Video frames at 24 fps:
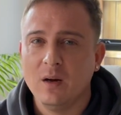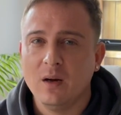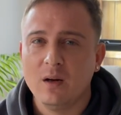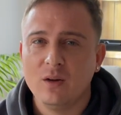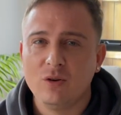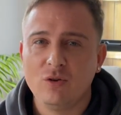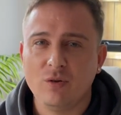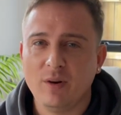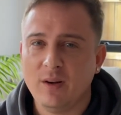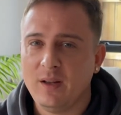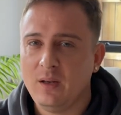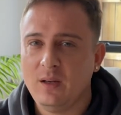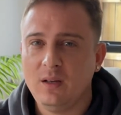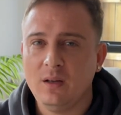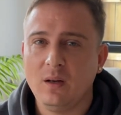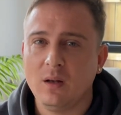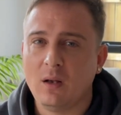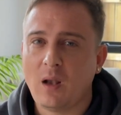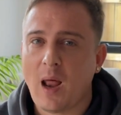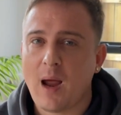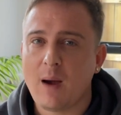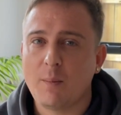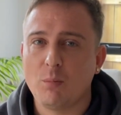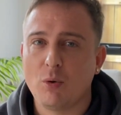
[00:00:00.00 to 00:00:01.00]
treating it
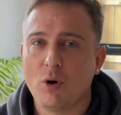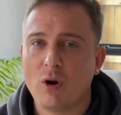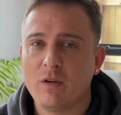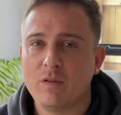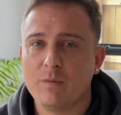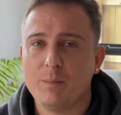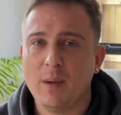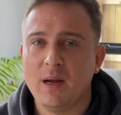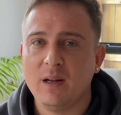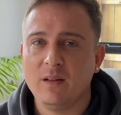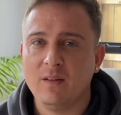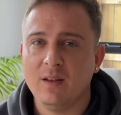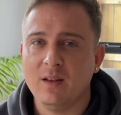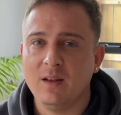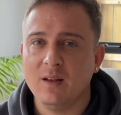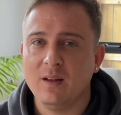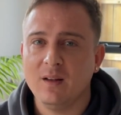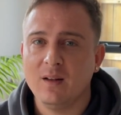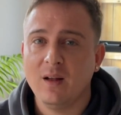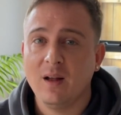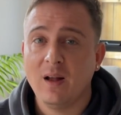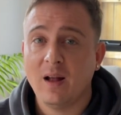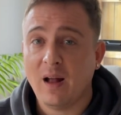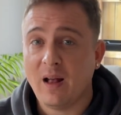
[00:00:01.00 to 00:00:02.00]
like prospecting.
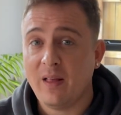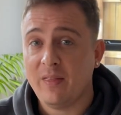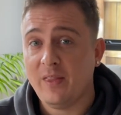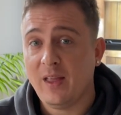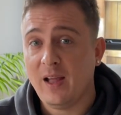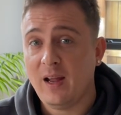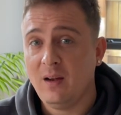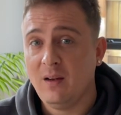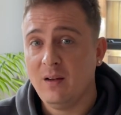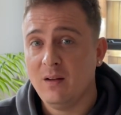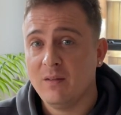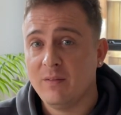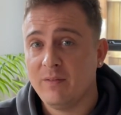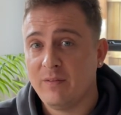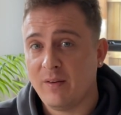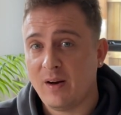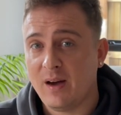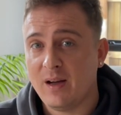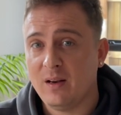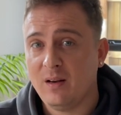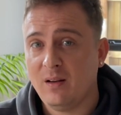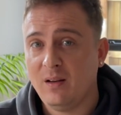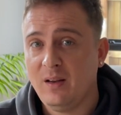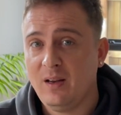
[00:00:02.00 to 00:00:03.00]
And then
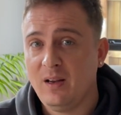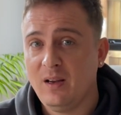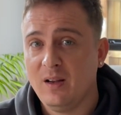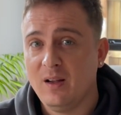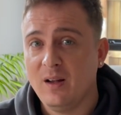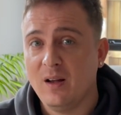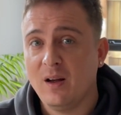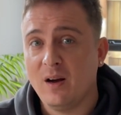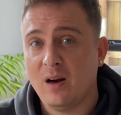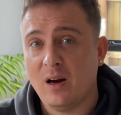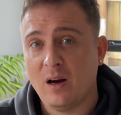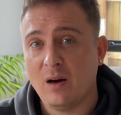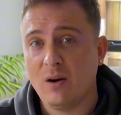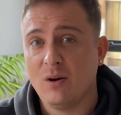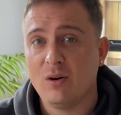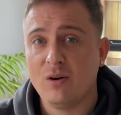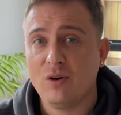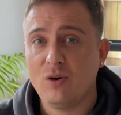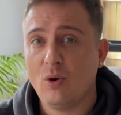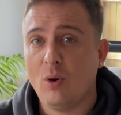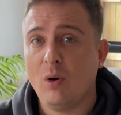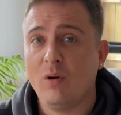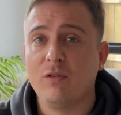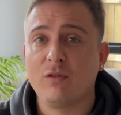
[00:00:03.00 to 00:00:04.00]
finally, I got a
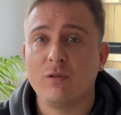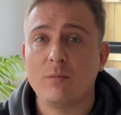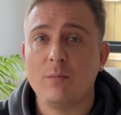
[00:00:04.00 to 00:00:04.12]
call from